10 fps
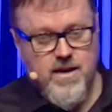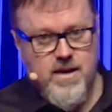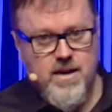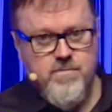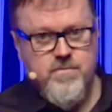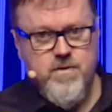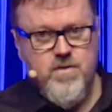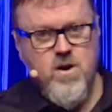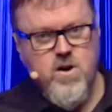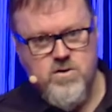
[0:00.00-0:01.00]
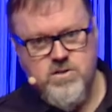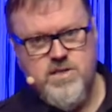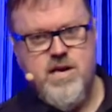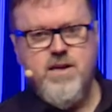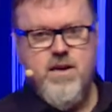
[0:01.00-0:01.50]
And for those,
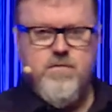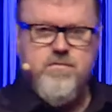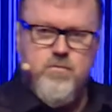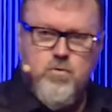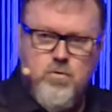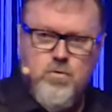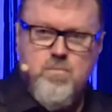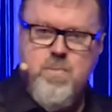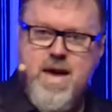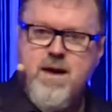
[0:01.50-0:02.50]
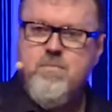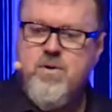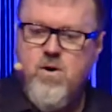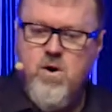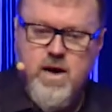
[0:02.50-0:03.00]
they're going to fall back
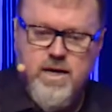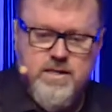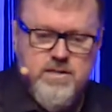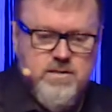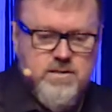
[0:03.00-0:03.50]
behind.